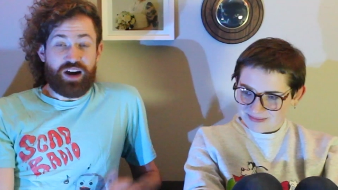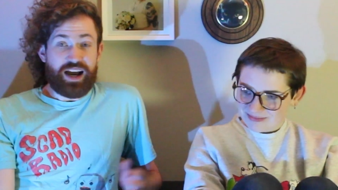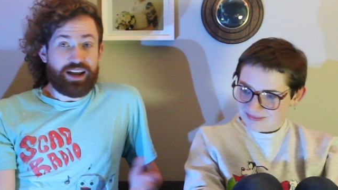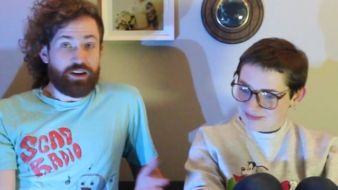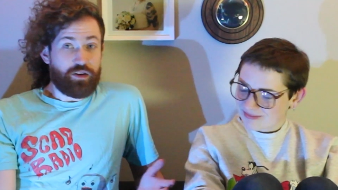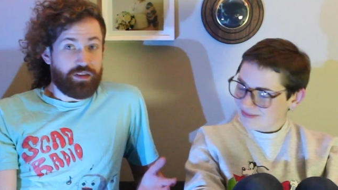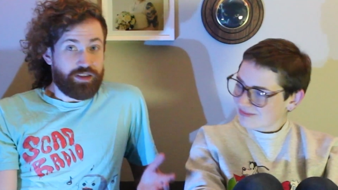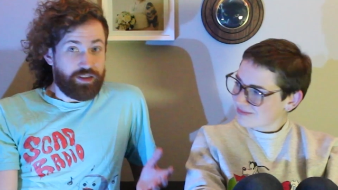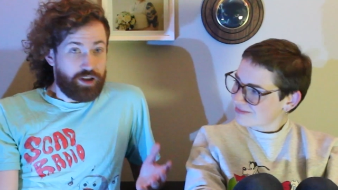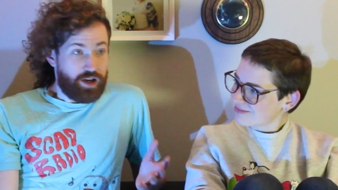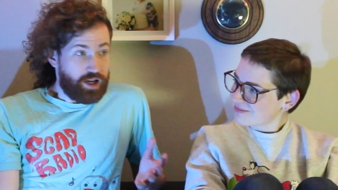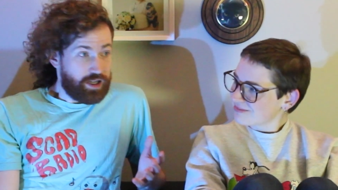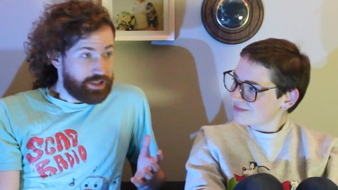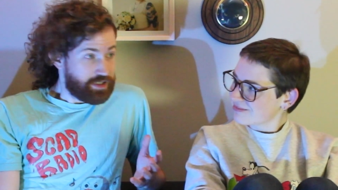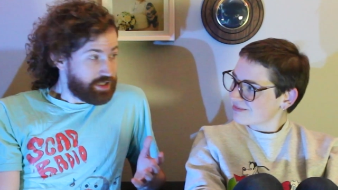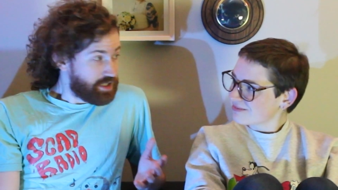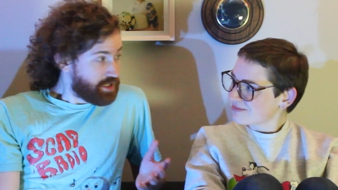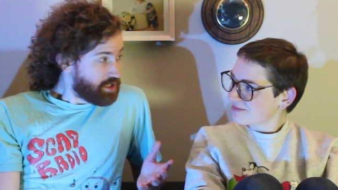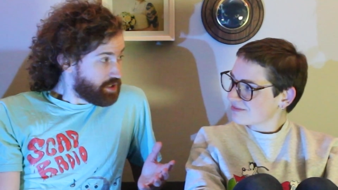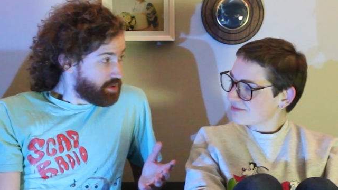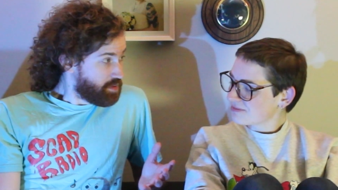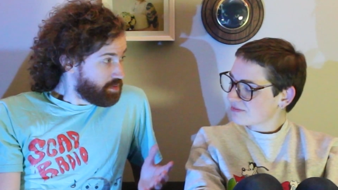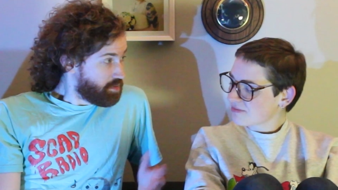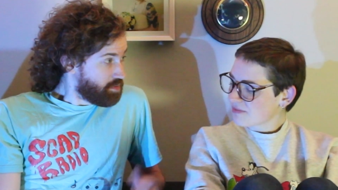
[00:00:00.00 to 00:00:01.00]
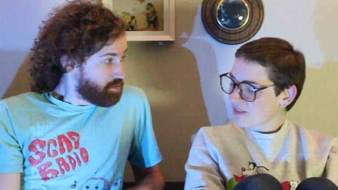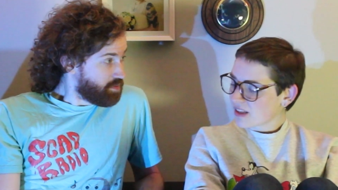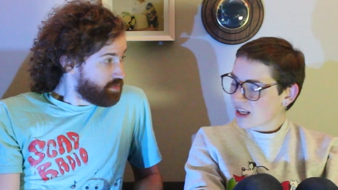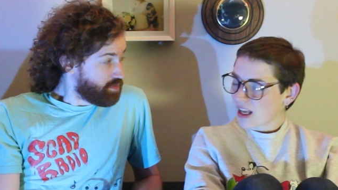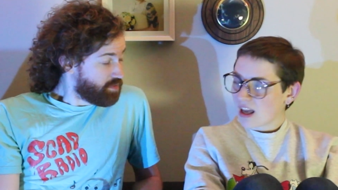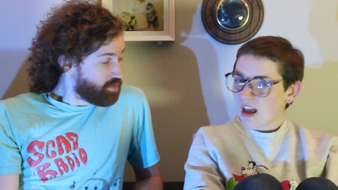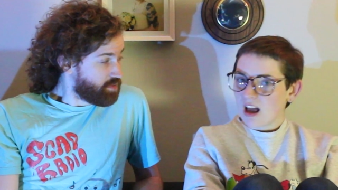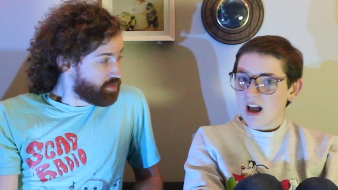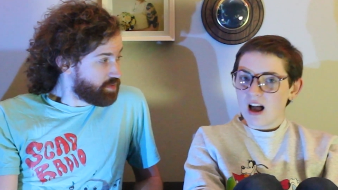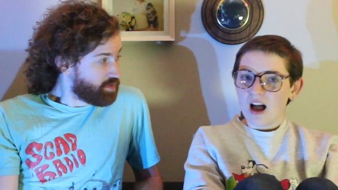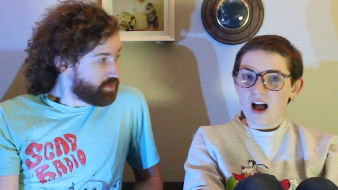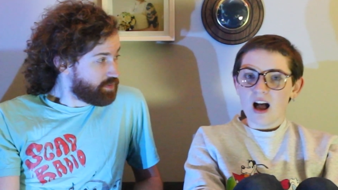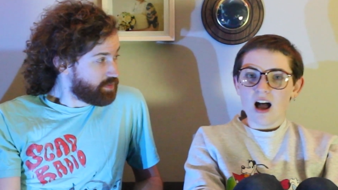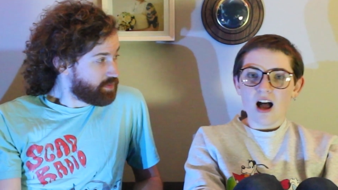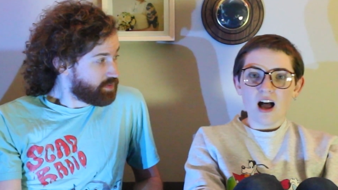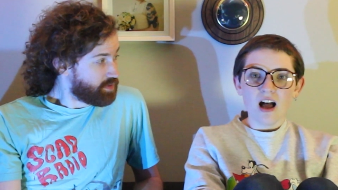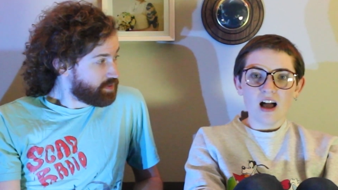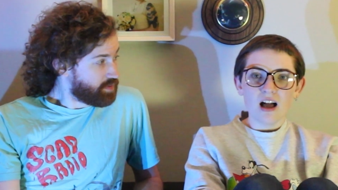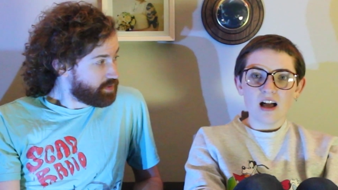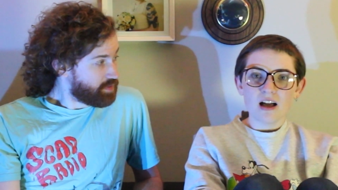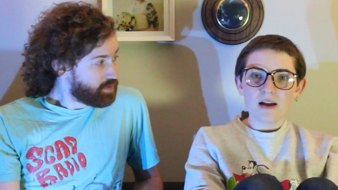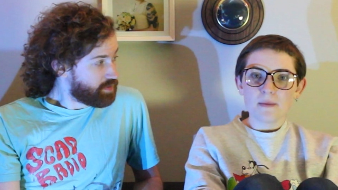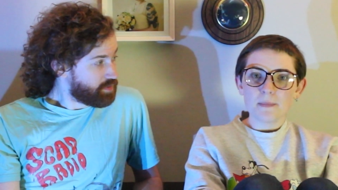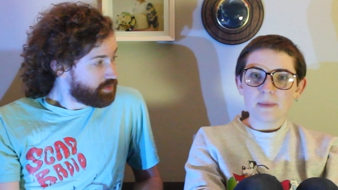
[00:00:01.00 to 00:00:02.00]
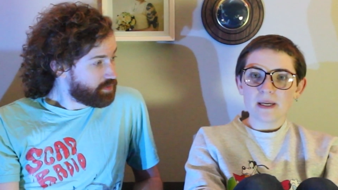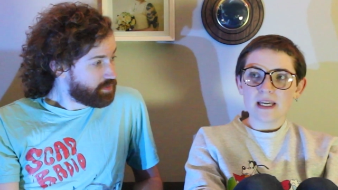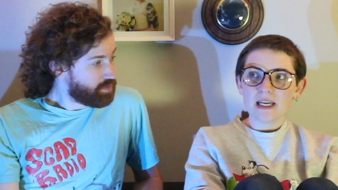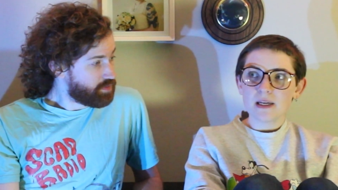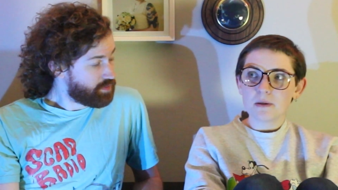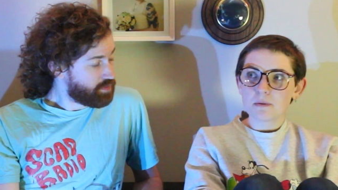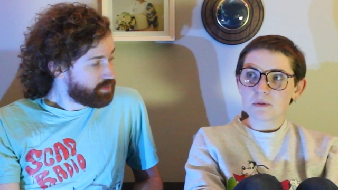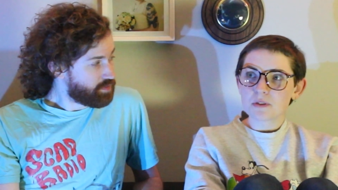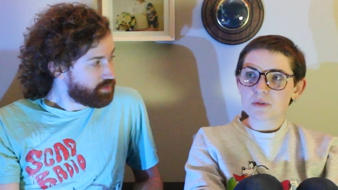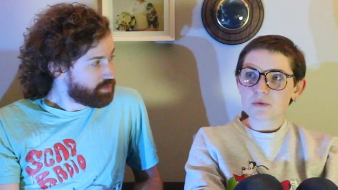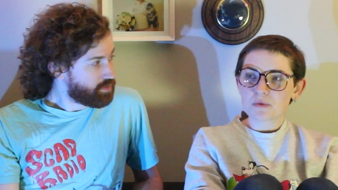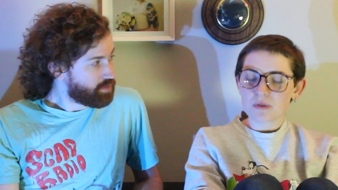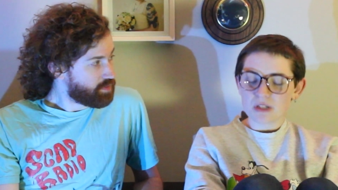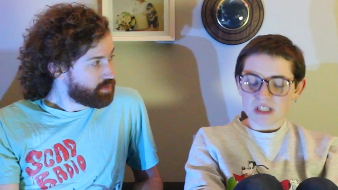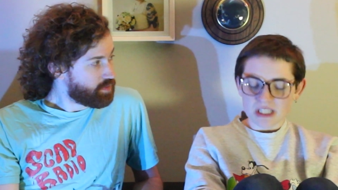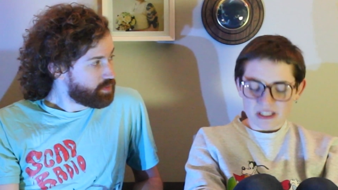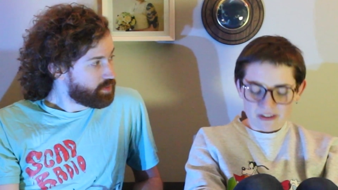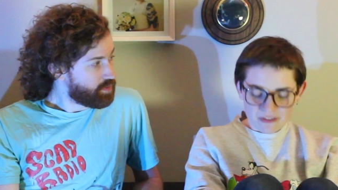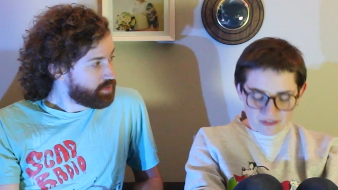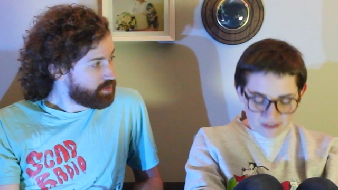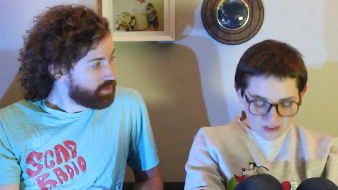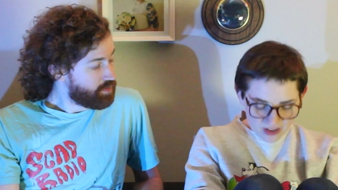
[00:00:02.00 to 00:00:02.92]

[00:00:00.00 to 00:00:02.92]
Speaker 1: Final thoughts?
Speaker 2: It was really